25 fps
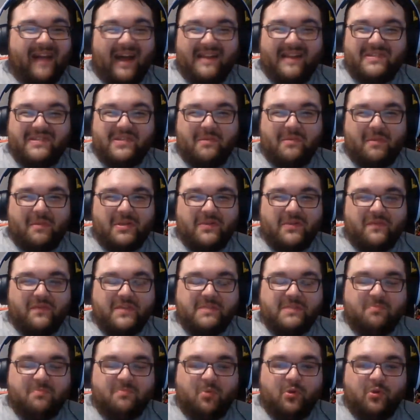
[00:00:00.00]
Not so much of
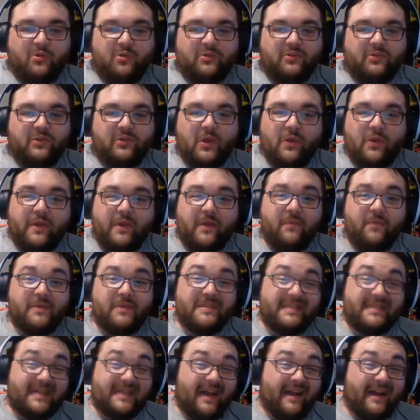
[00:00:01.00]
a spoiler, Loki
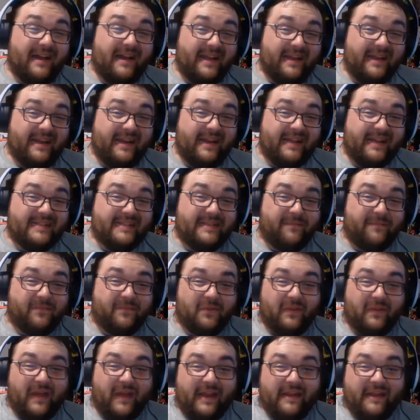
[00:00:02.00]
was not in it except
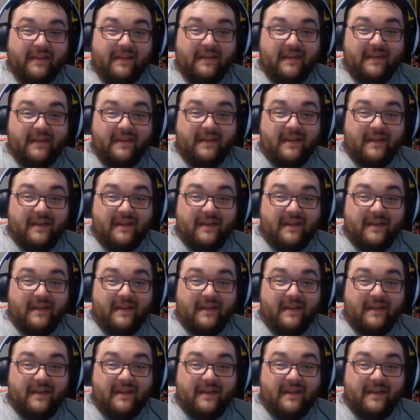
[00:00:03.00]
for like